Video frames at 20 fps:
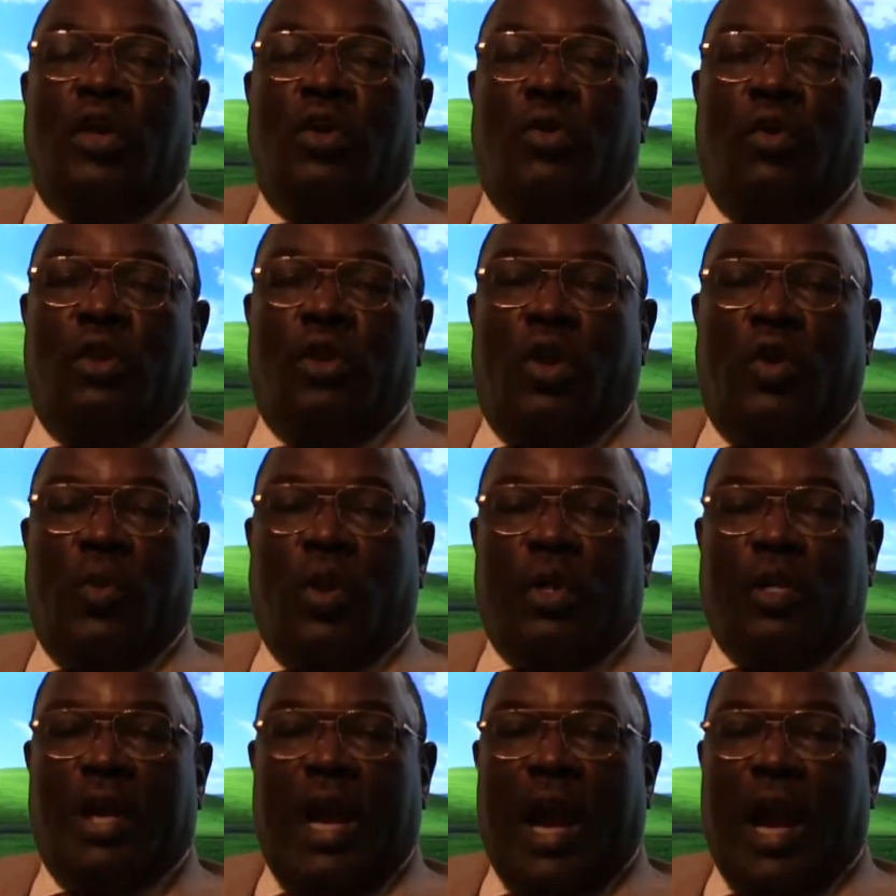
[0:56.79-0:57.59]
During your
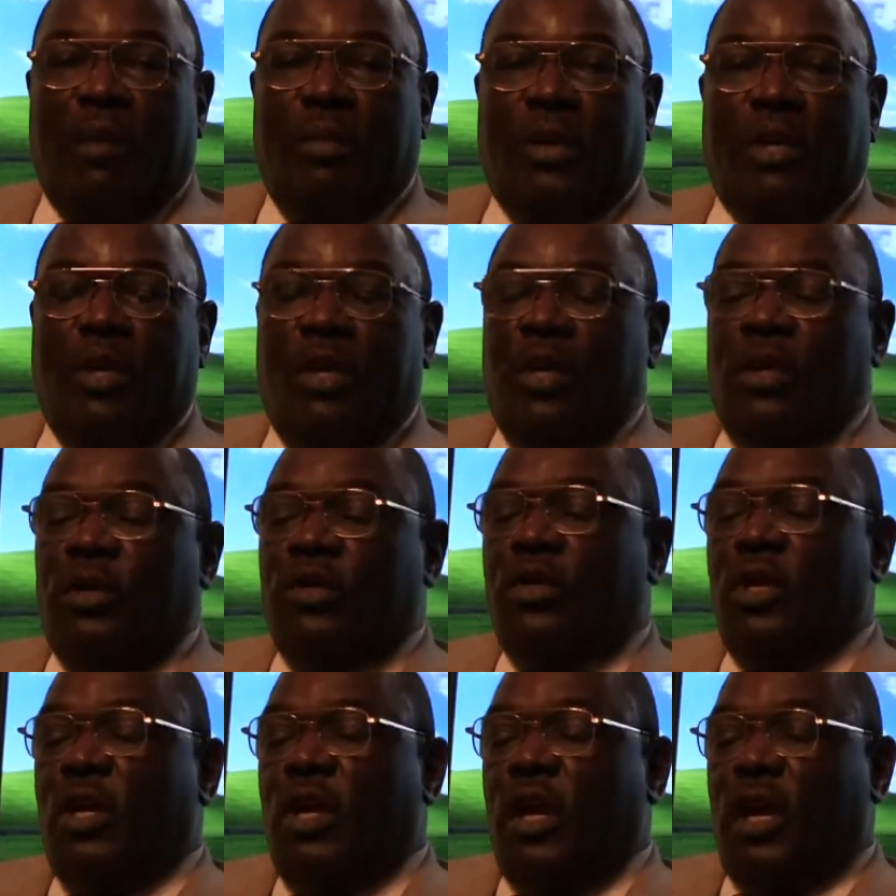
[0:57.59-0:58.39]
retirement
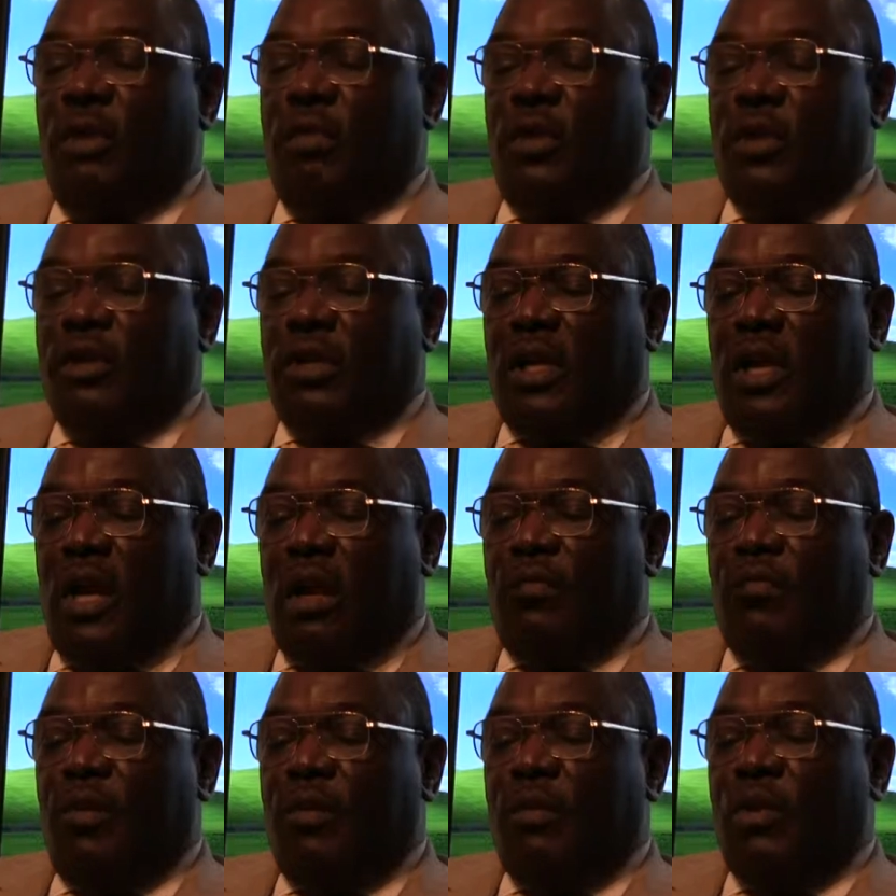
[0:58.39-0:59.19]
years, it must
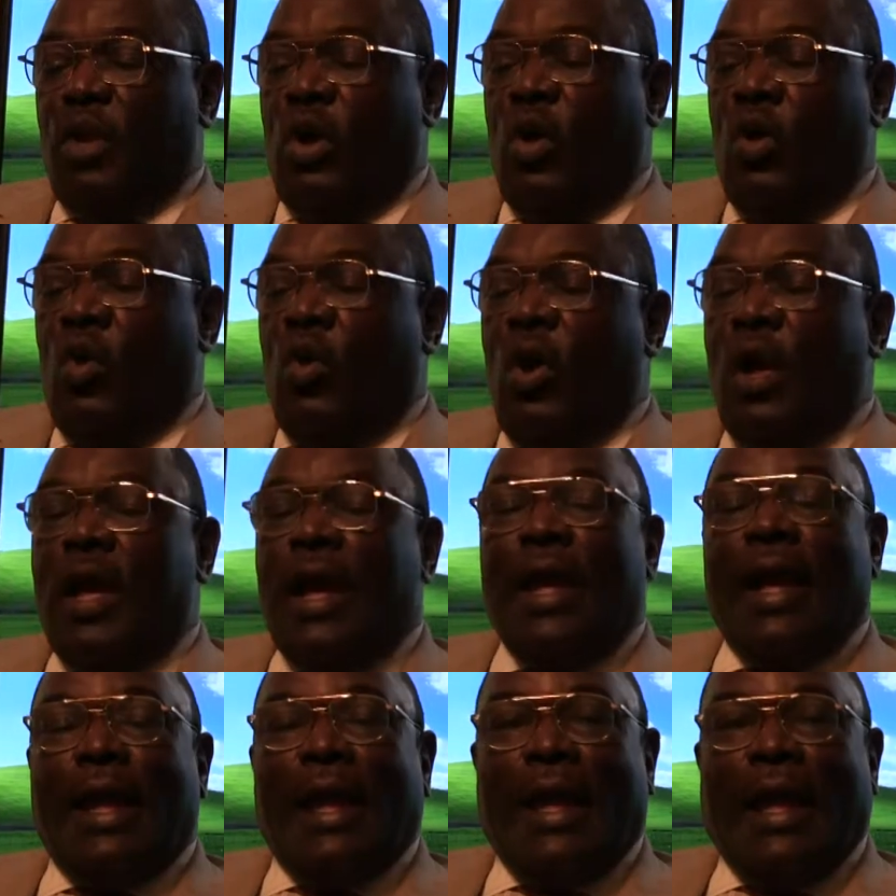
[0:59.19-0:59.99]
come from your
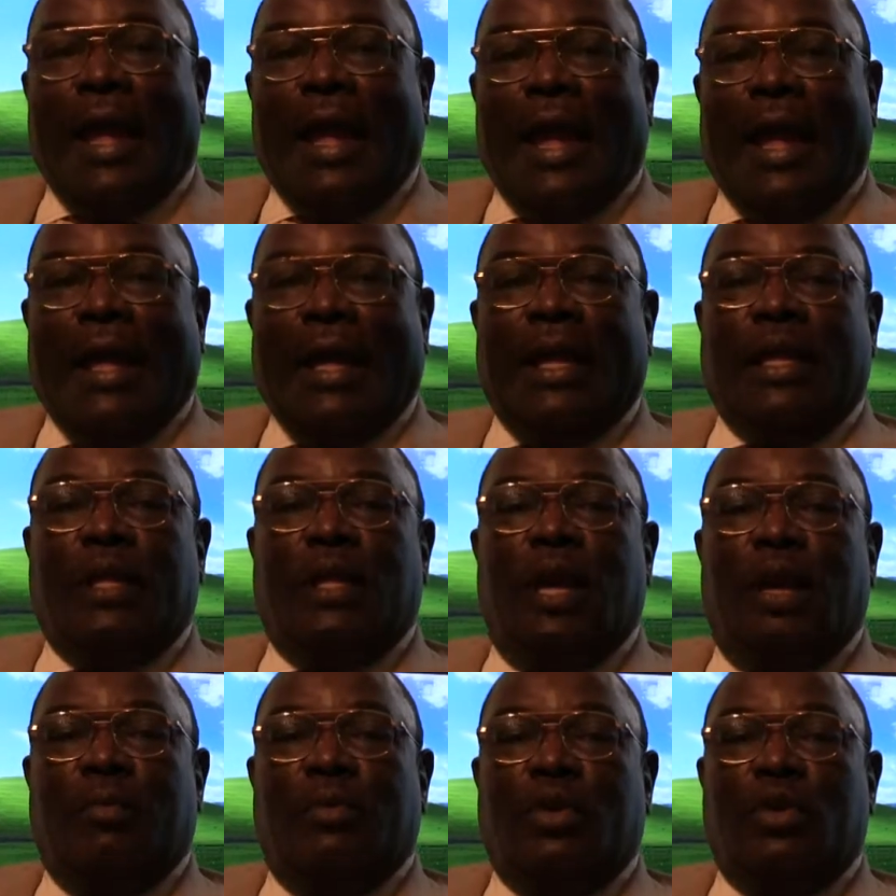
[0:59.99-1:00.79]

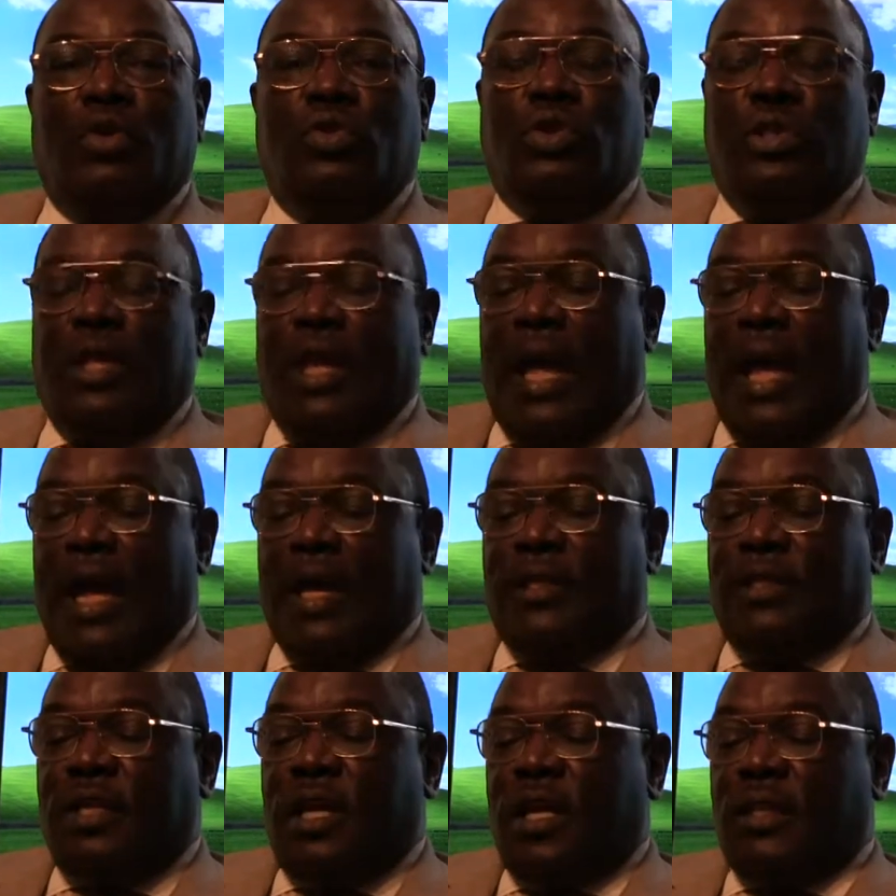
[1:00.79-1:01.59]
income-producing
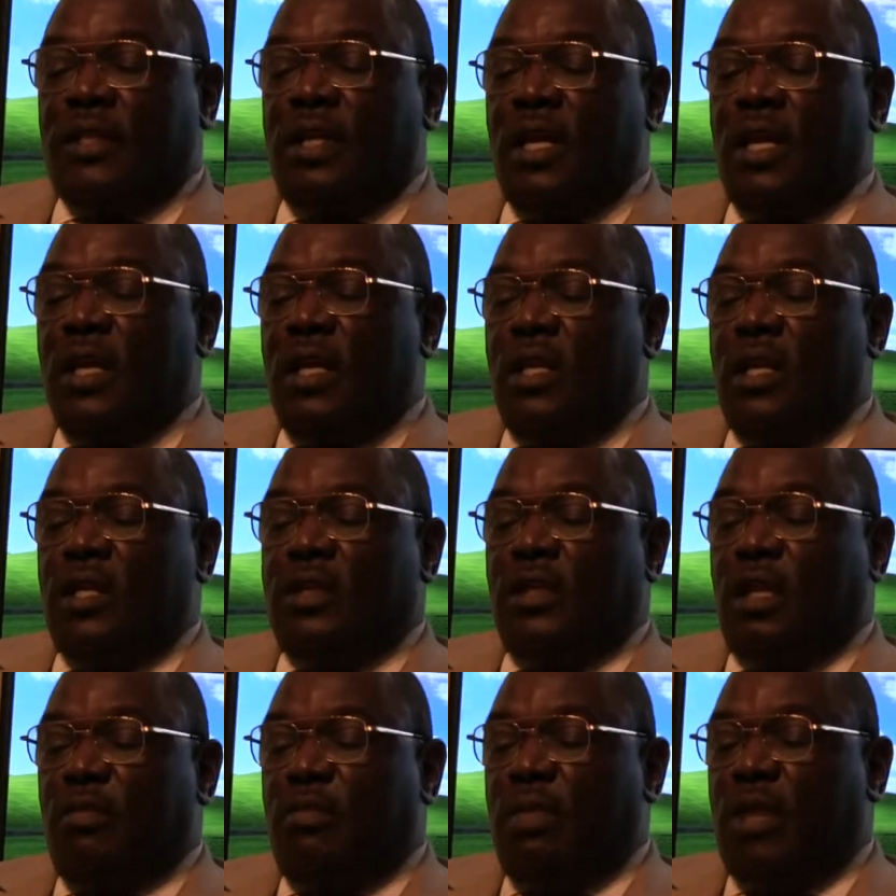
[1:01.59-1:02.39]
assets.
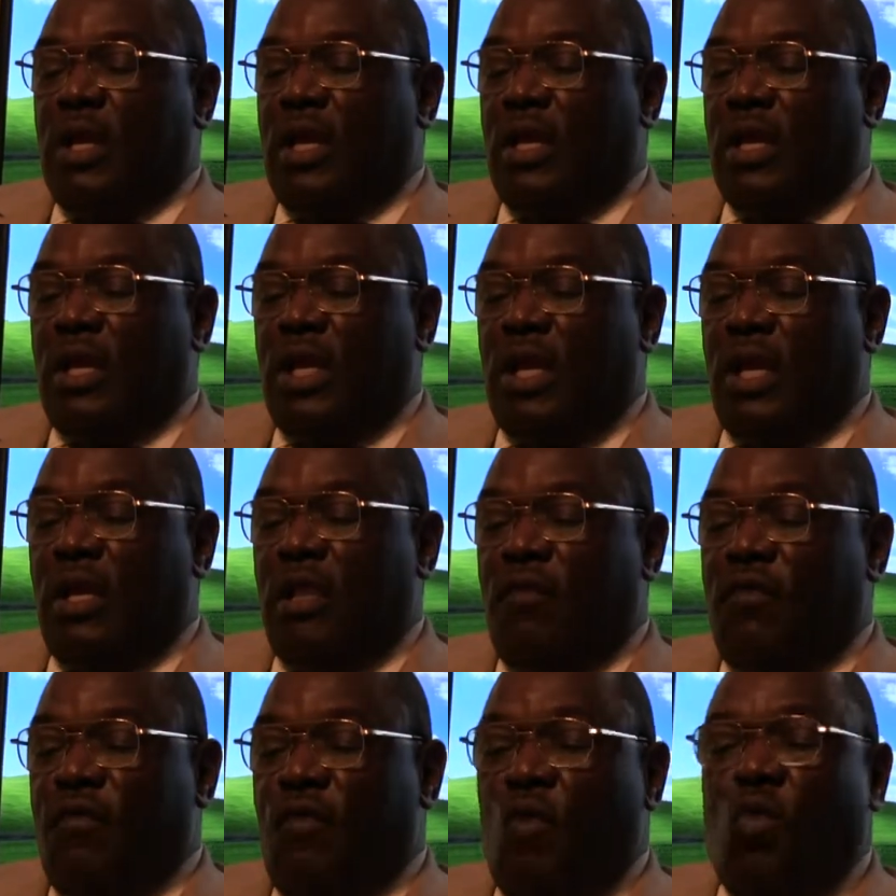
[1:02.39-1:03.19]
This can be in
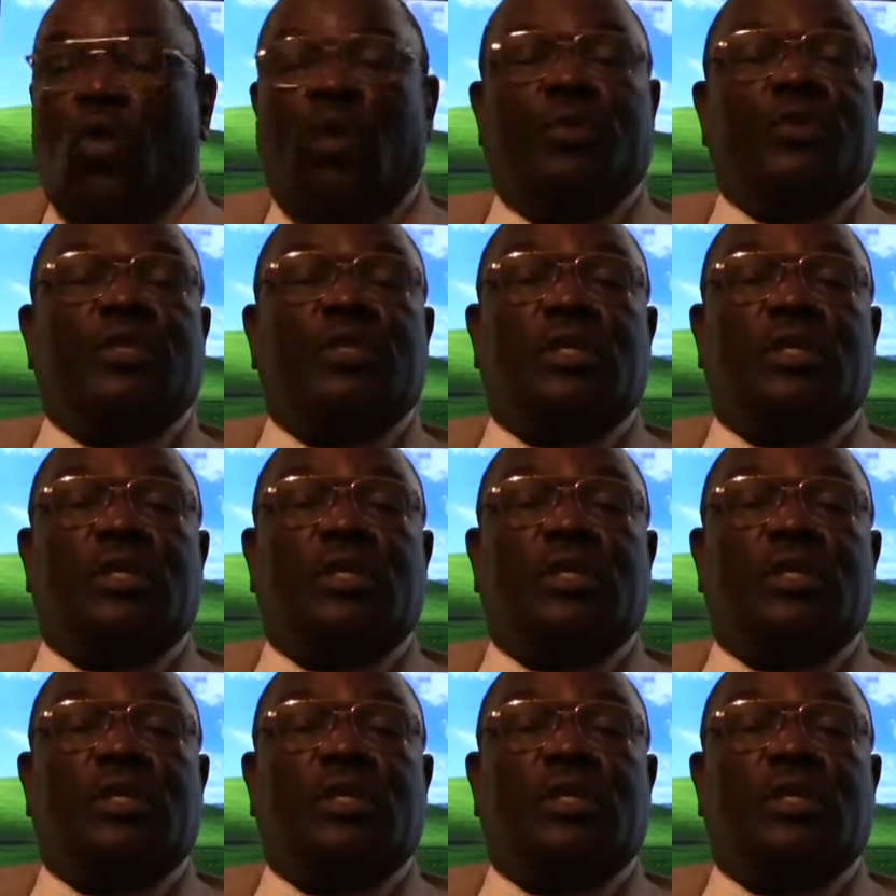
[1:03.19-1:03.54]
any form: